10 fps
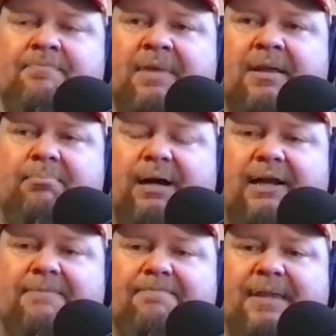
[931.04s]

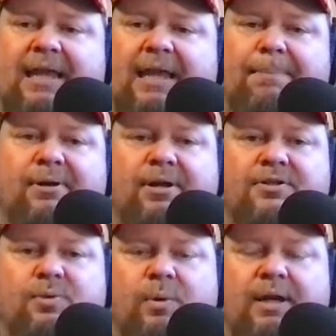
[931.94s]
But he put a
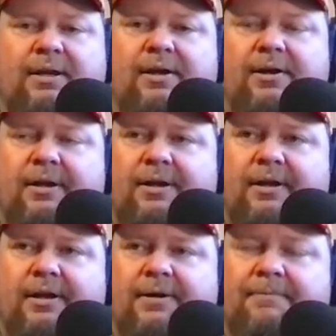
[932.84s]
tweet
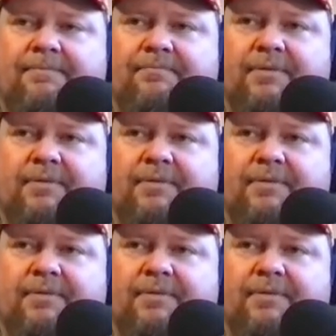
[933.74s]
on